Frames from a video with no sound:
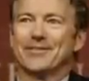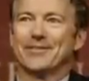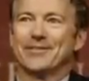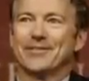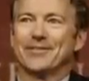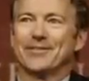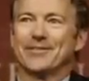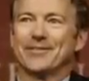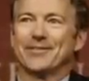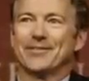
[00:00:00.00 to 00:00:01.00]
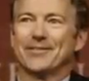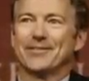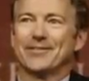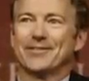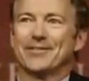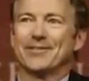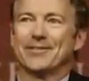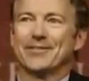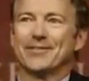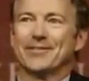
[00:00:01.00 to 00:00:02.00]

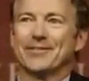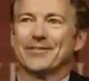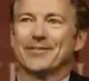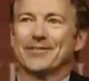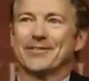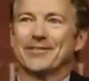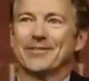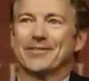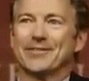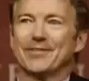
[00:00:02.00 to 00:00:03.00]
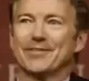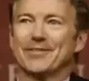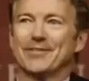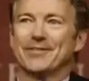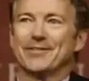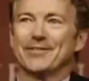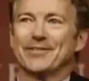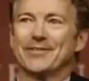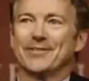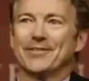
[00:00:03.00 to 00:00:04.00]

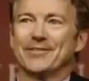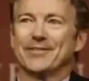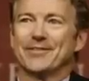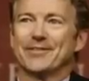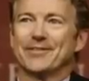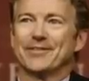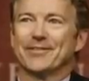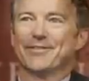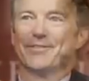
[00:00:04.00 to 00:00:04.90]
[no speech]